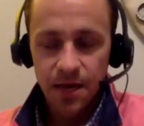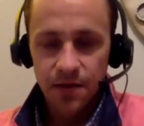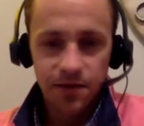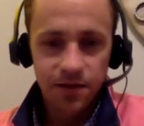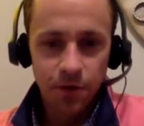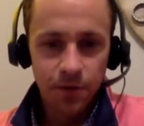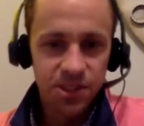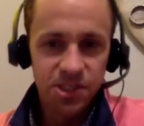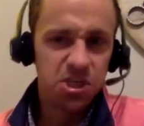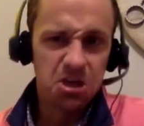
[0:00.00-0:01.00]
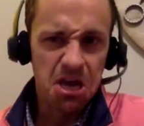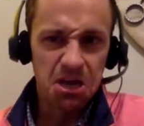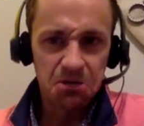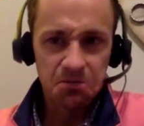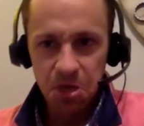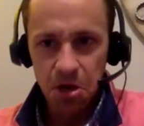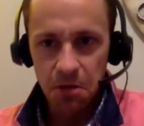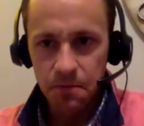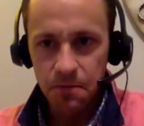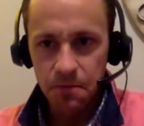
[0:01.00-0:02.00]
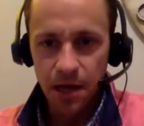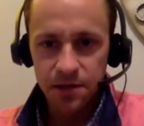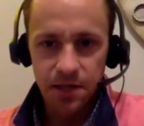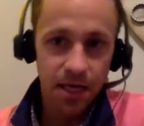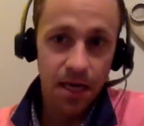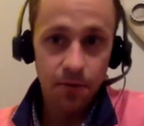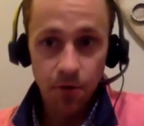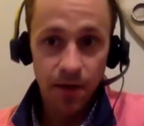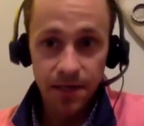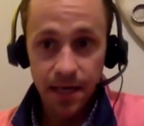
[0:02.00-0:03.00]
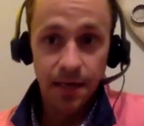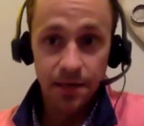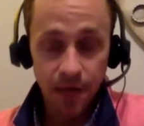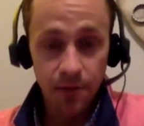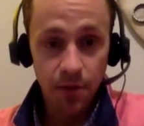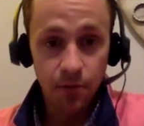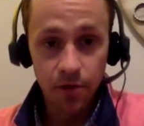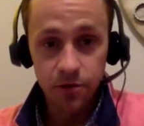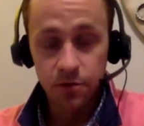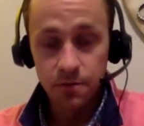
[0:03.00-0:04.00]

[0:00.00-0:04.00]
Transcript: This is probably just genetic, you know? And I hmm. said, yeah, well, my dad has high blood pressure.